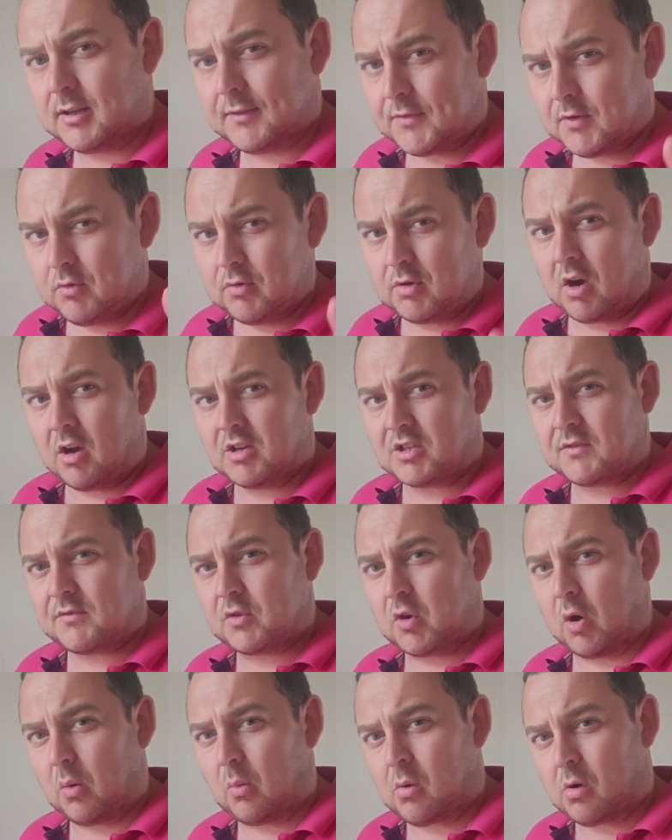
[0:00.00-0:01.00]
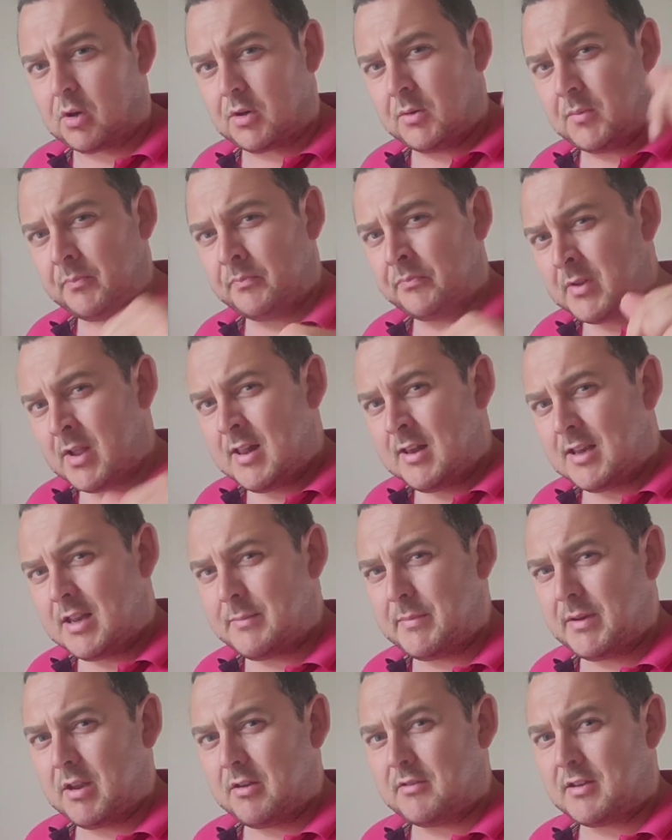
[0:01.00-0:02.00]
If you guys have got one,
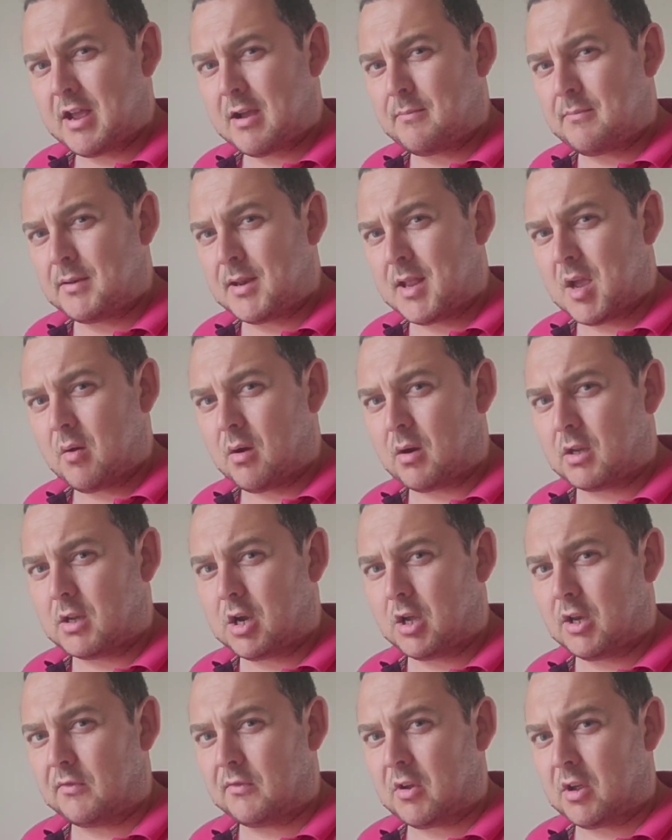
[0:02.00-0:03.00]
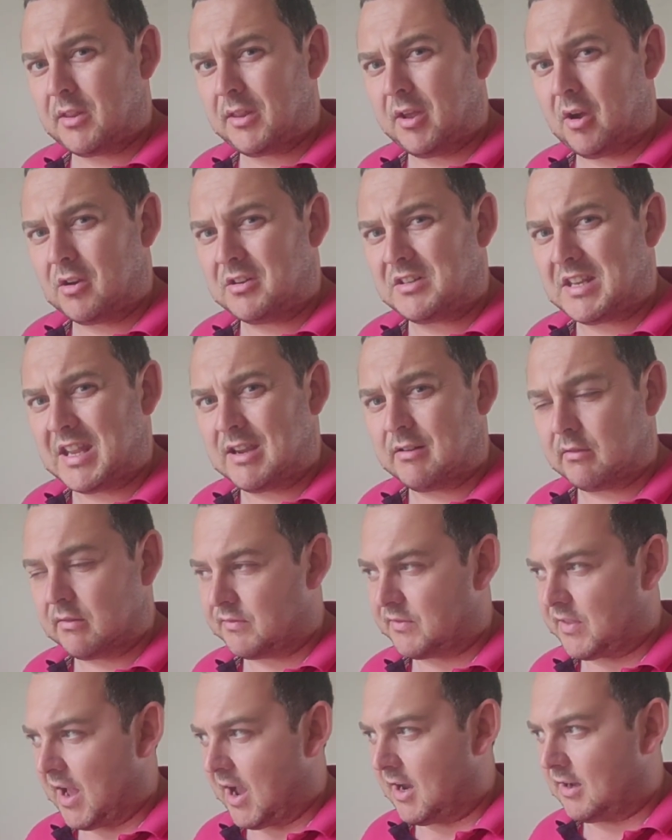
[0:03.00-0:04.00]
let me know down below. I kind of like the idea
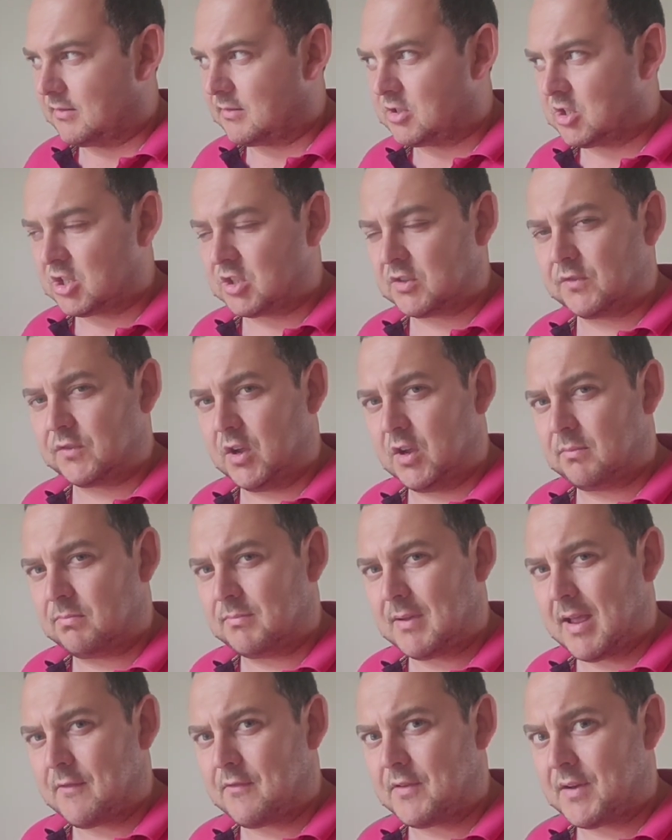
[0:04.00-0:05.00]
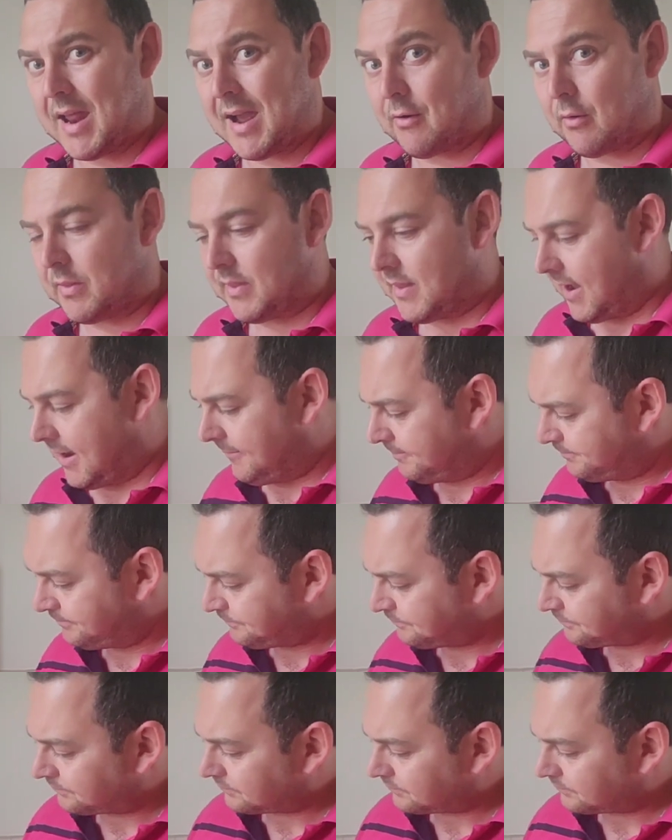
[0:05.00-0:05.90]
of that, just for every now and then.